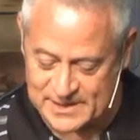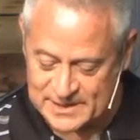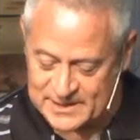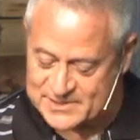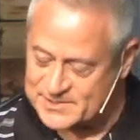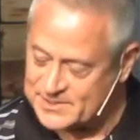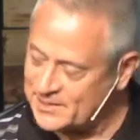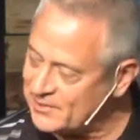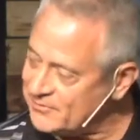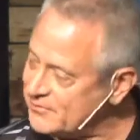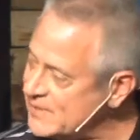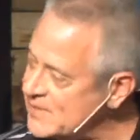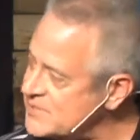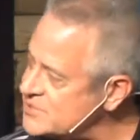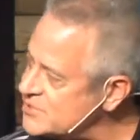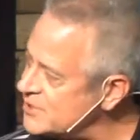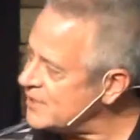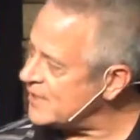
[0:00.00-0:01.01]

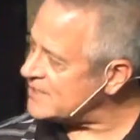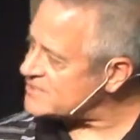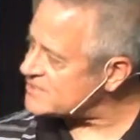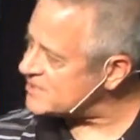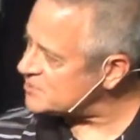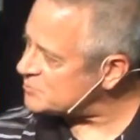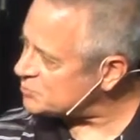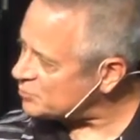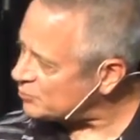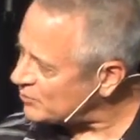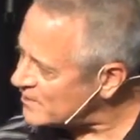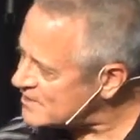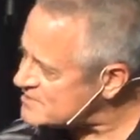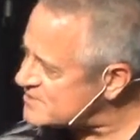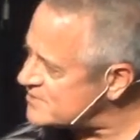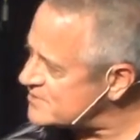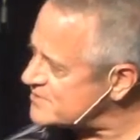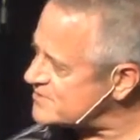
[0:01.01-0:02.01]
salvation has a
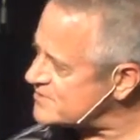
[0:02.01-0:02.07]
present